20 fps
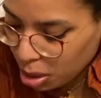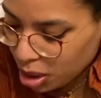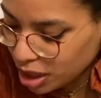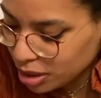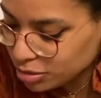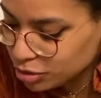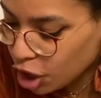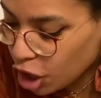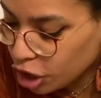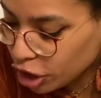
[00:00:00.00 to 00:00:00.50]

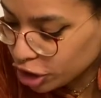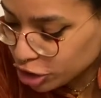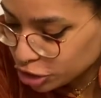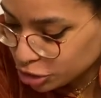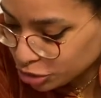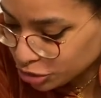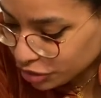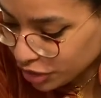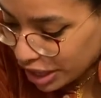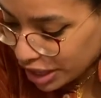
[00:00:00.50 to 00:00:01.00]
I'm talking
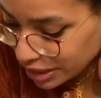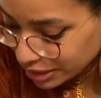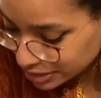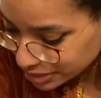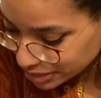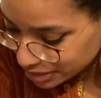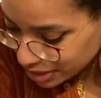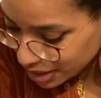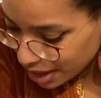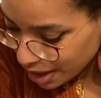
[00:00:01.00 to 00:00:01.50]
too fast.
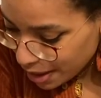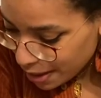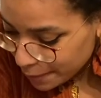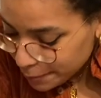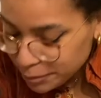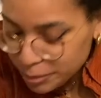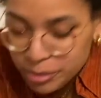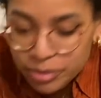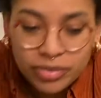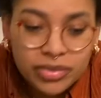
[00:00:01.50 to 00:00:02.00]

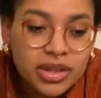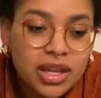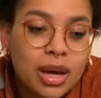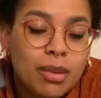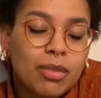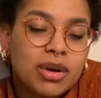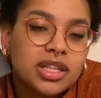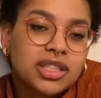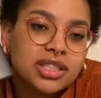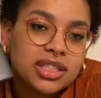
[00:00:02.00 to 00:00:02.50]

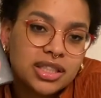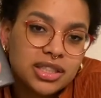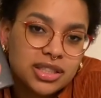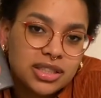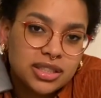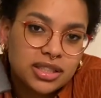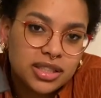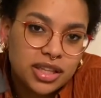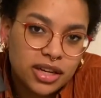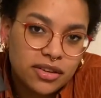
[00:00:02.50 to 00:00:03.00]
My
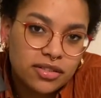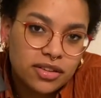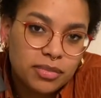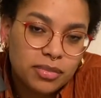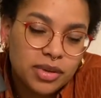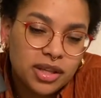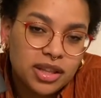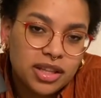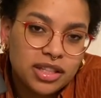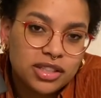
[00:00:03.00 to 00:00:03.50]
sister gifted
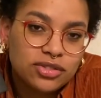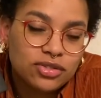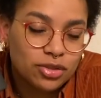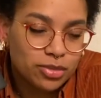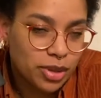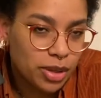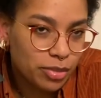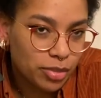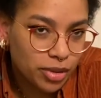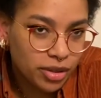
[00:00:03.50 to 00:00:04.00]
me this for
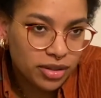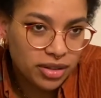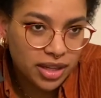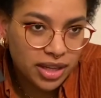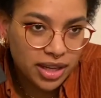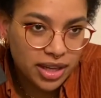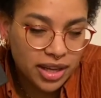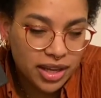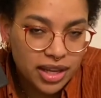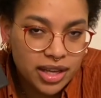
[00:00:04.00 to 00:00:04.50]
my
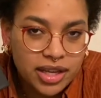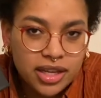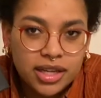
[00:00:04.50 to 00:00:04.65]
birthday.